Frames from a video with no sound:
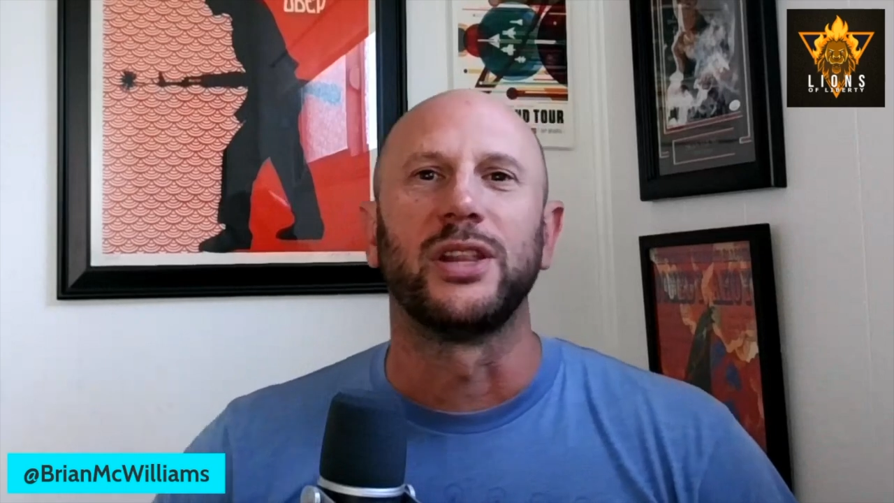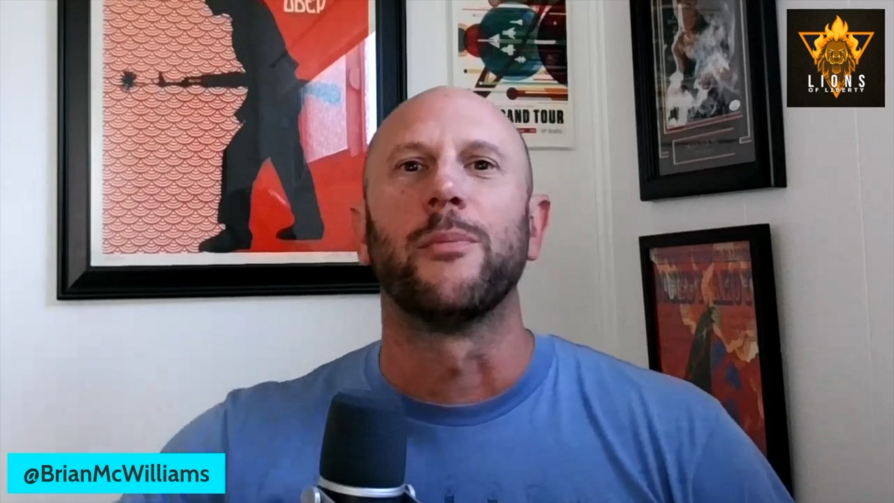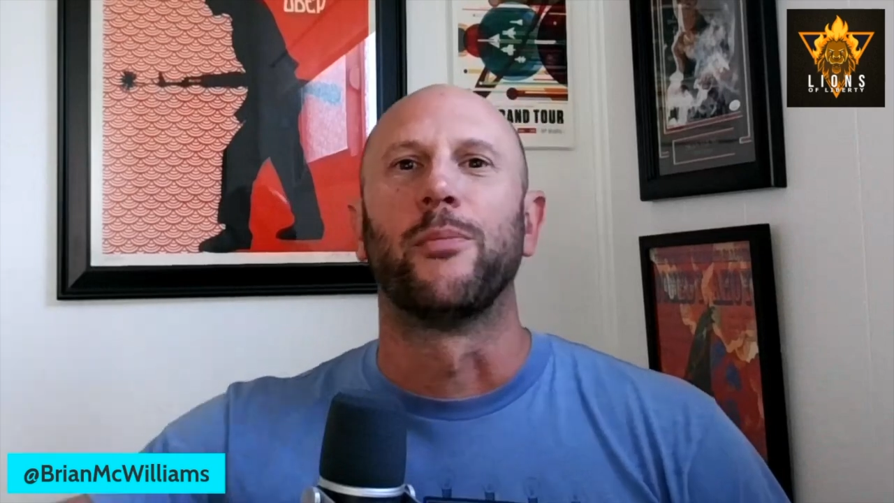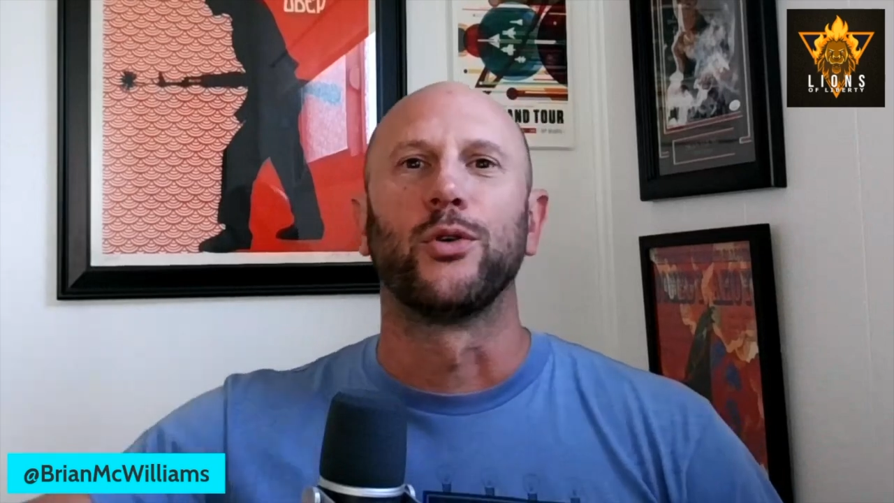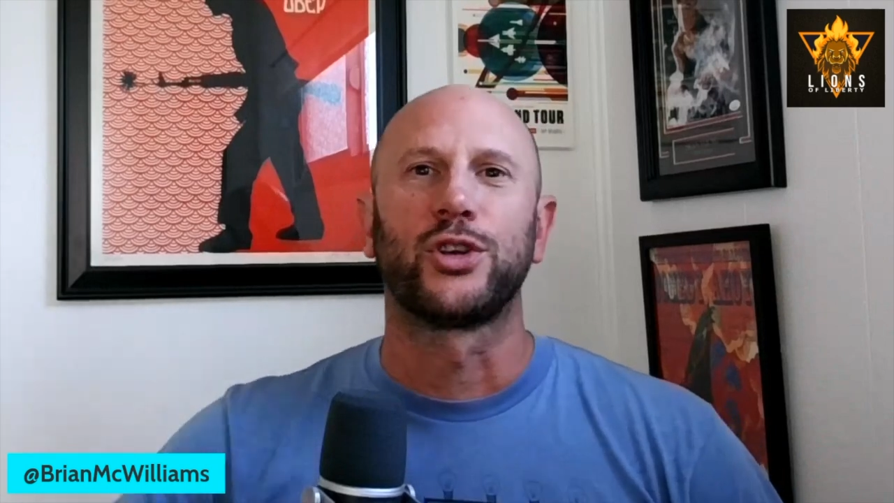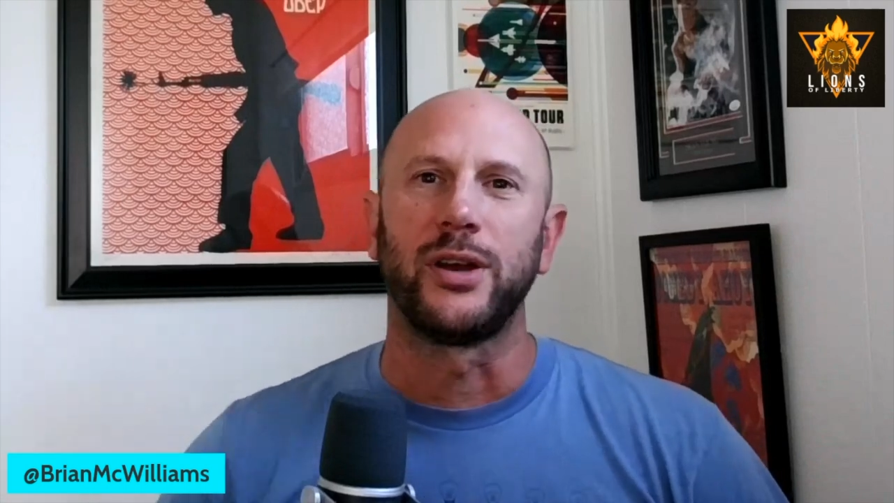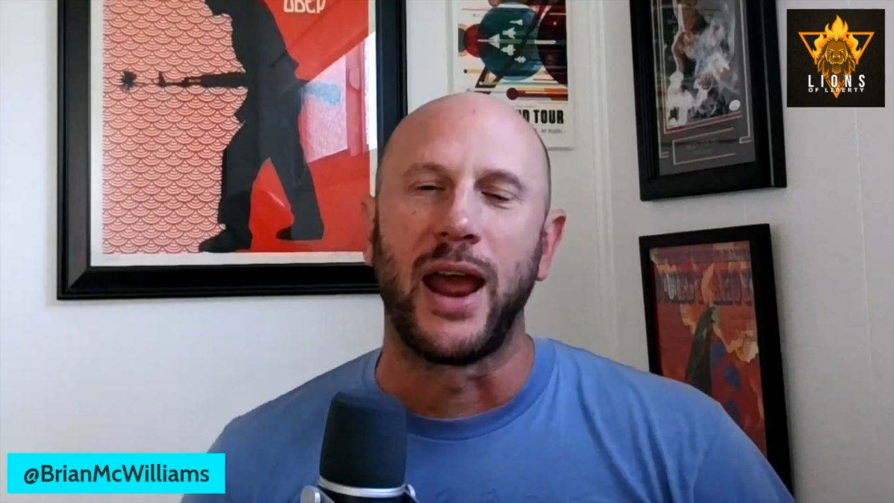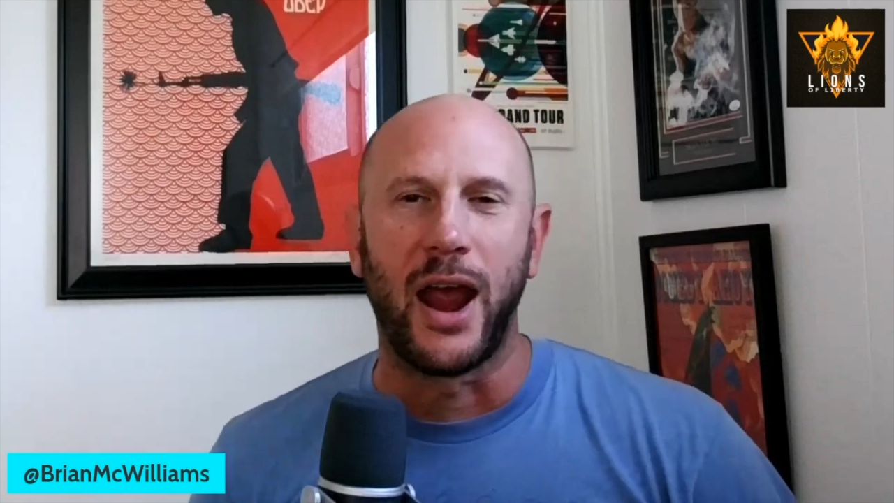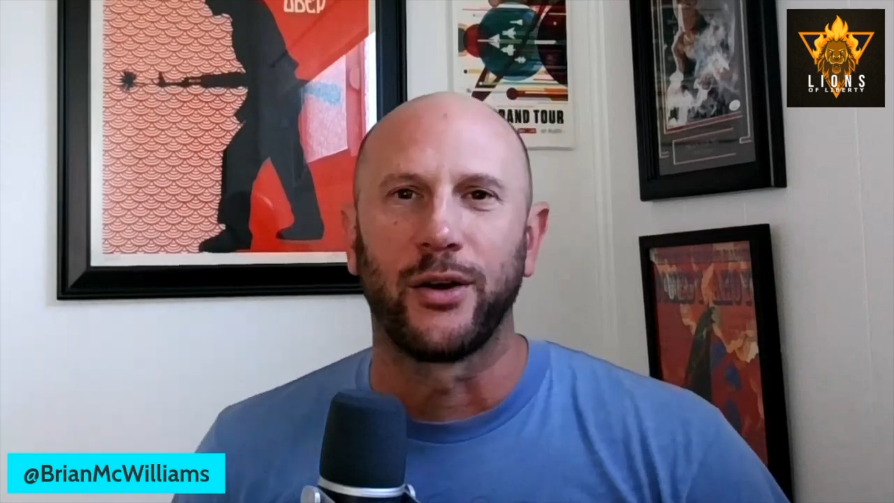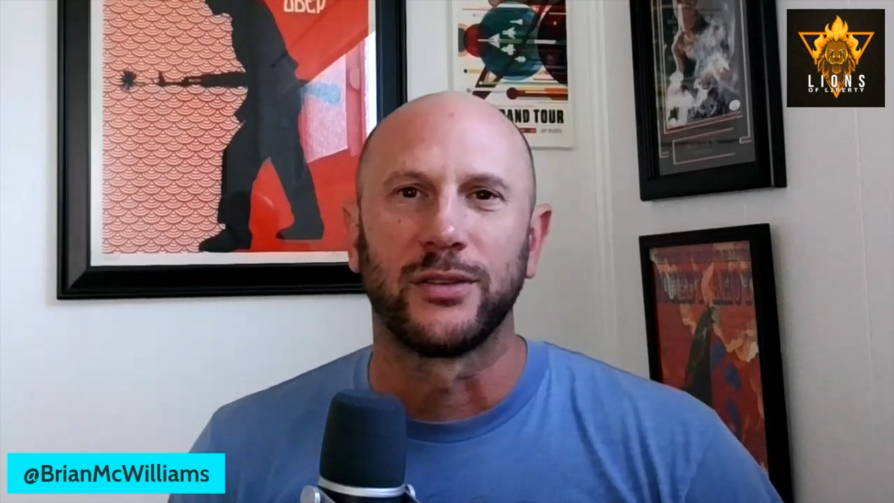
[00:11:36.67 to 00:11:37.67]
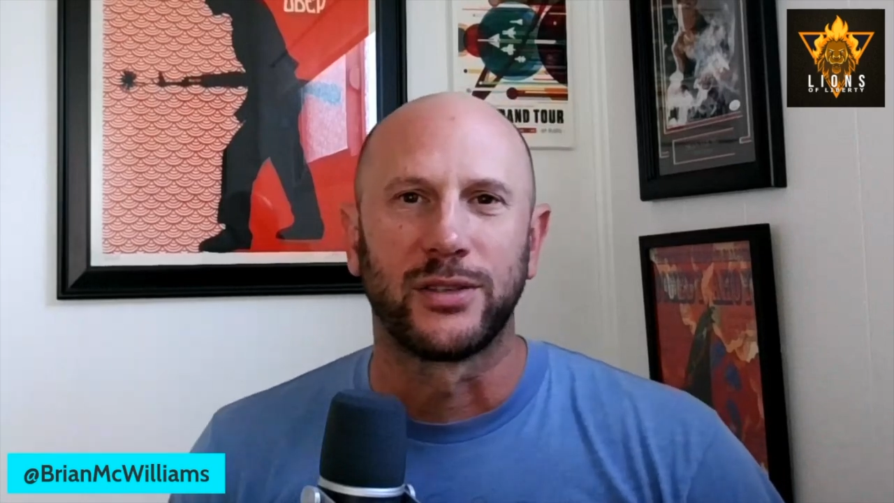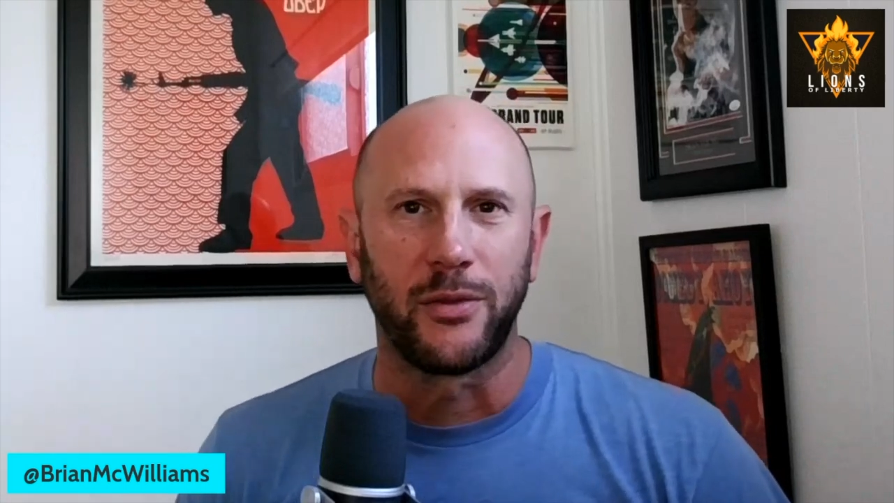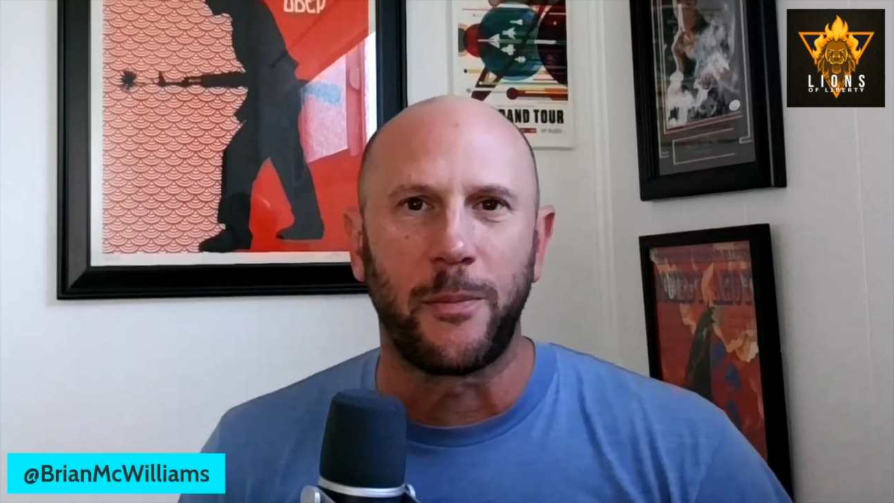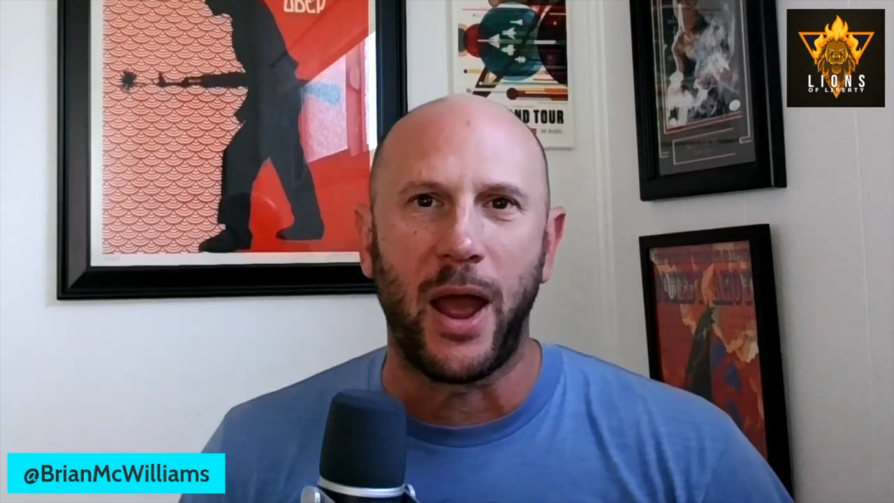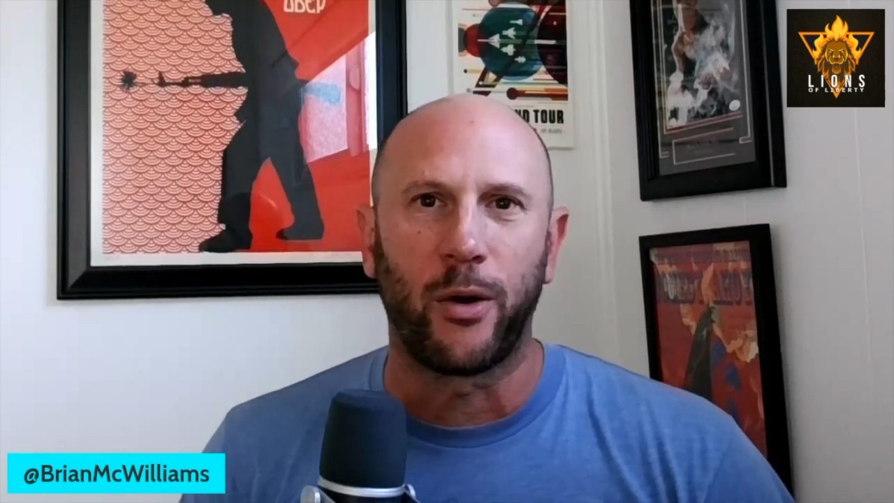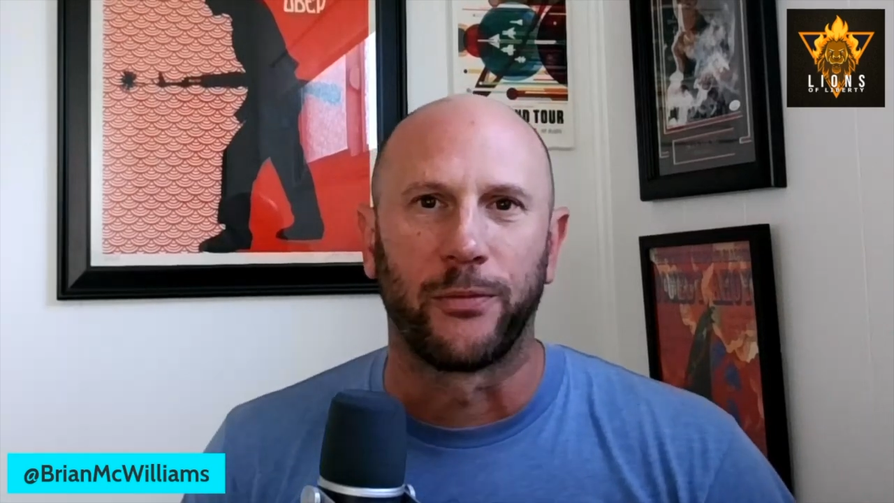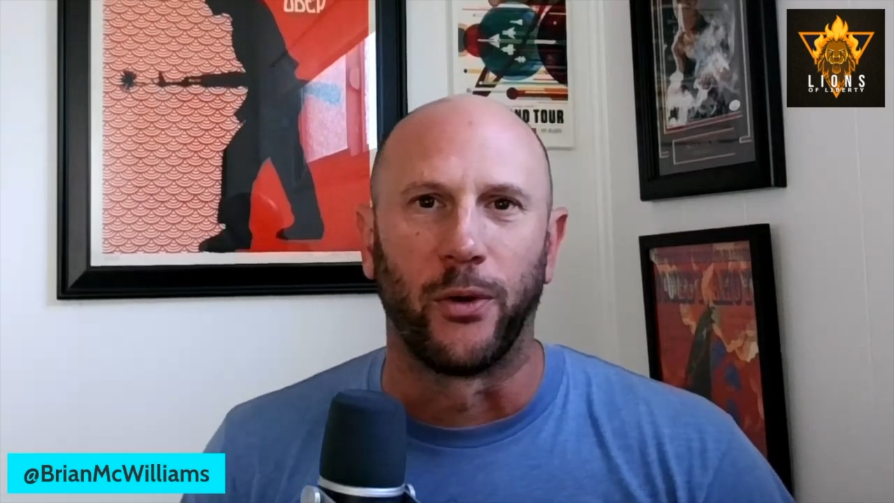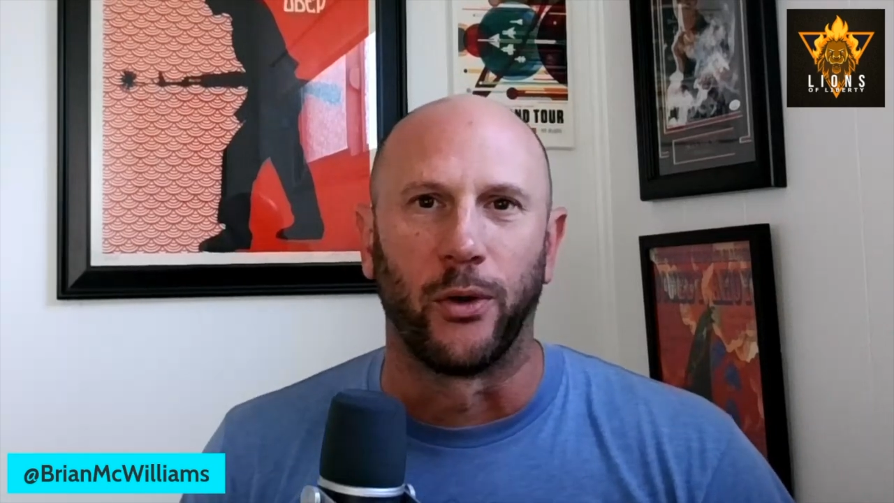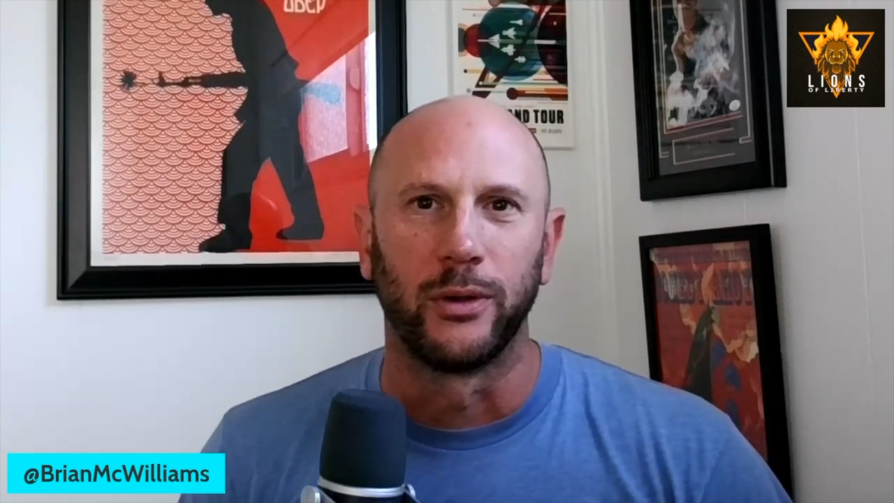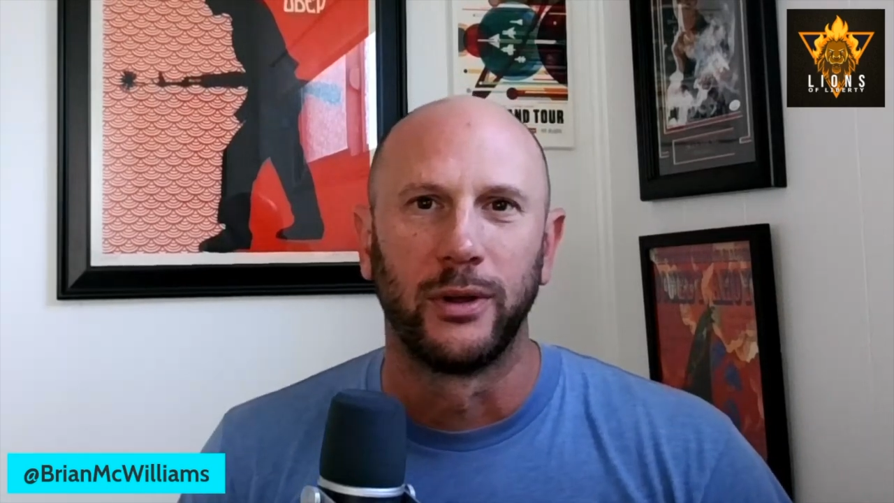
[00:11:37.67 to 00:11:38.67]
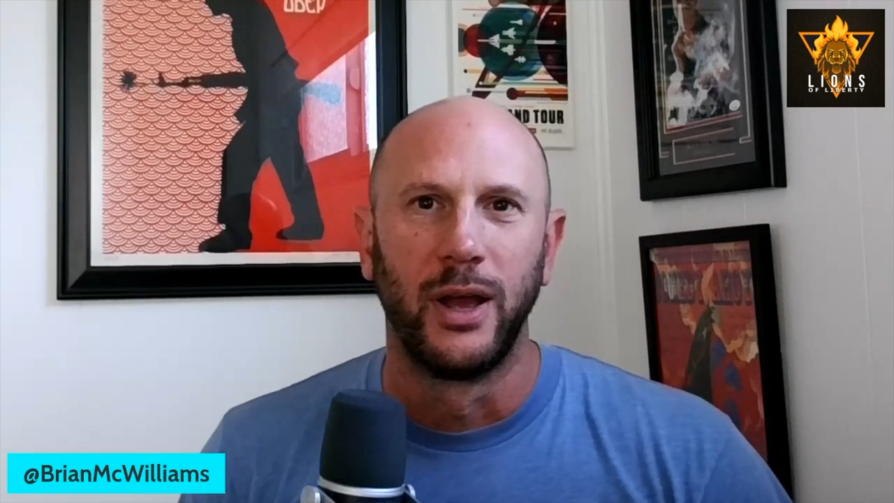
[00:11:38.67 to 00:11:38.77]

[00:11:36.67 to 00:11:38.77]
in the bullshit narratives of the powerful.